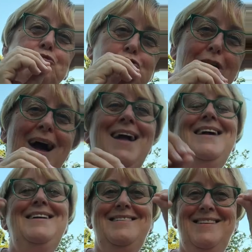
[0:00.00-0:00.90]

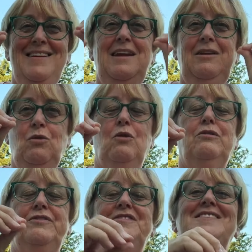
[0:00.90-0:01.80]
rising
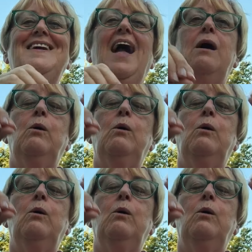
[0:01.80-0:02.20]
enough to get